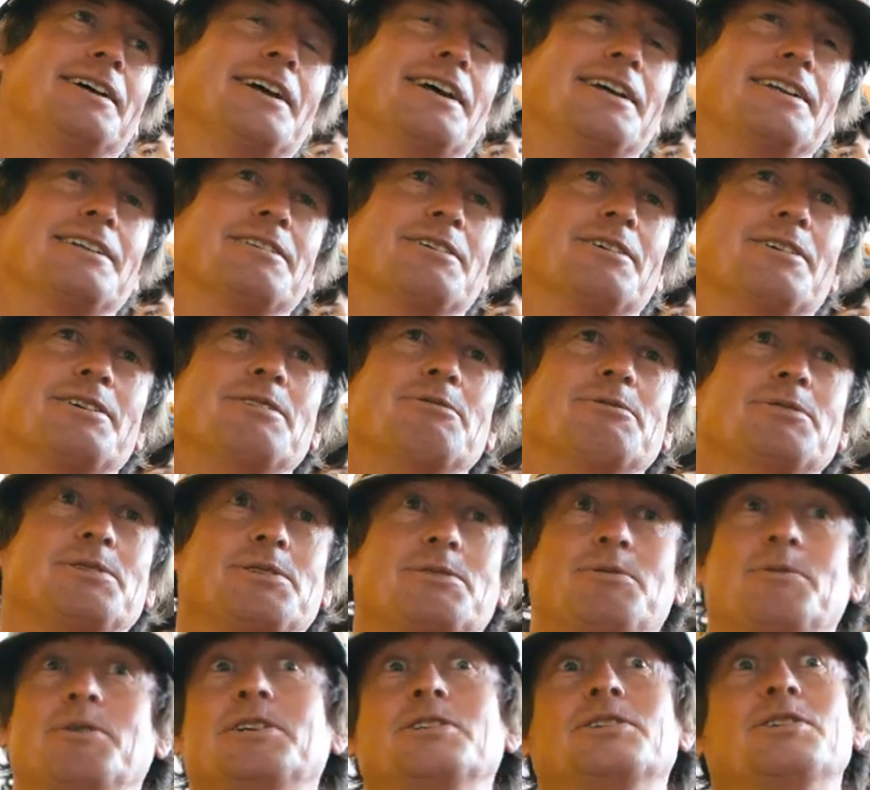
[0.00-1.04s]
And you know, he was
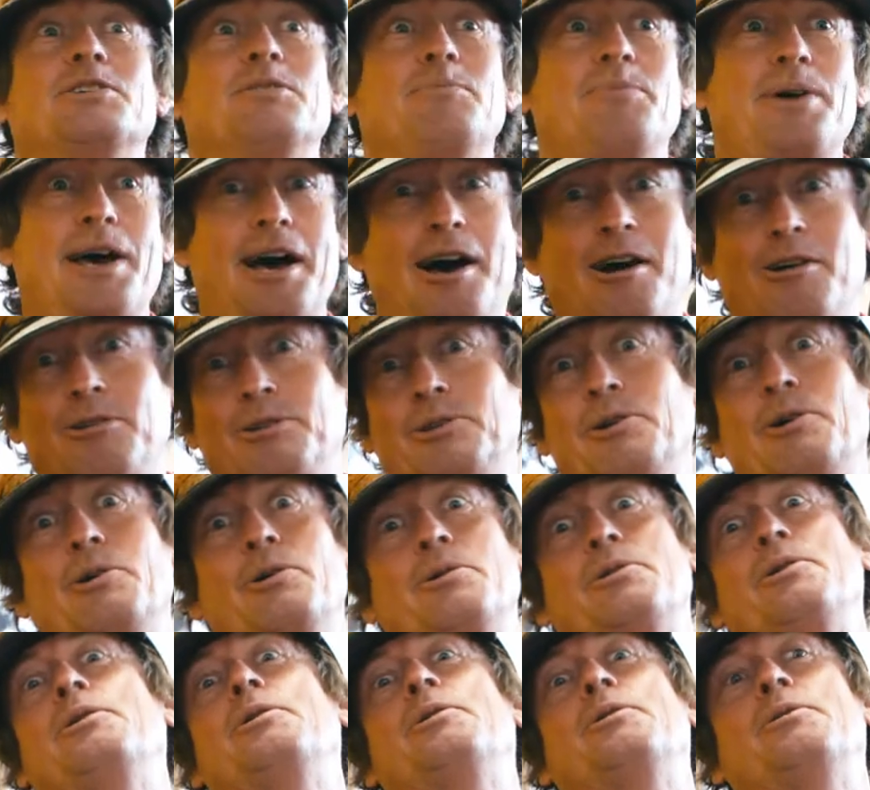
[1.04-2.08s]
the original Powell
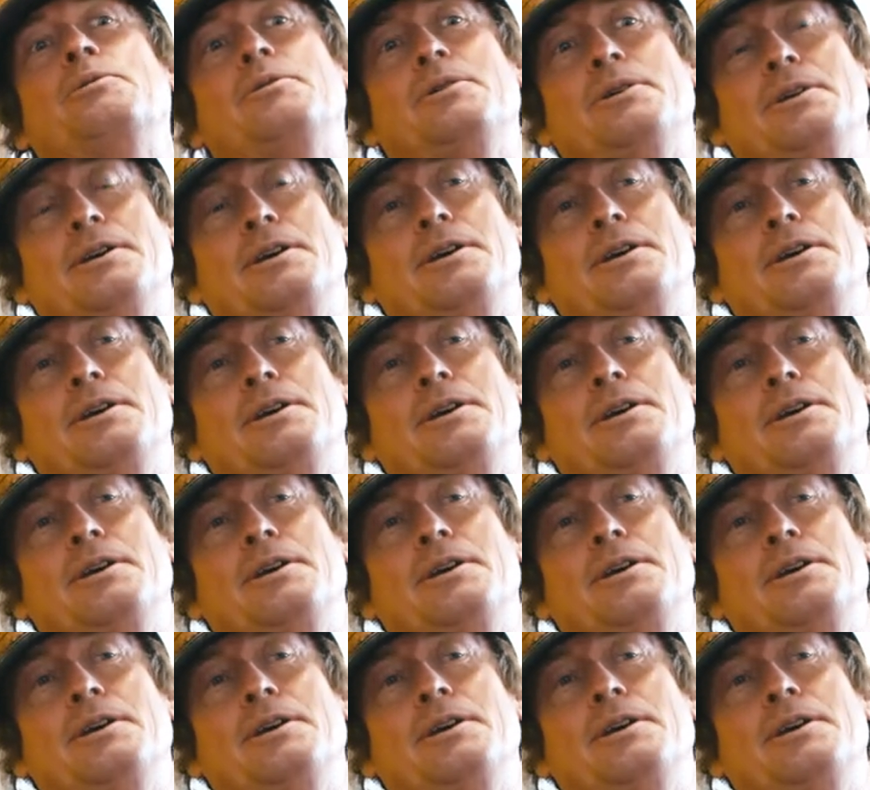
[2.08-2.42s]
logo,